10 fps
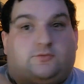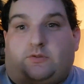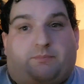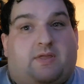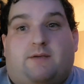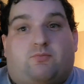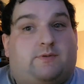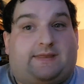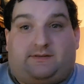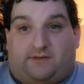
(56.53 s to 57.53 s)
So the plot
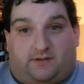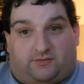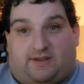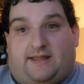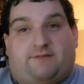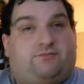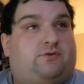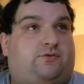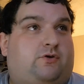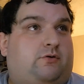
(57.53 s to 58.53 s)
really does kind of
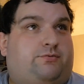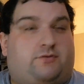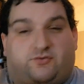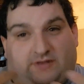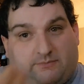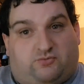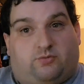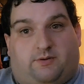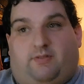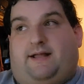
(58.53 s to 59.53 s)
just go through the same
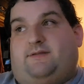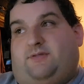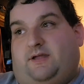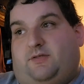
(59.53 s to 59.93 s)
storyline as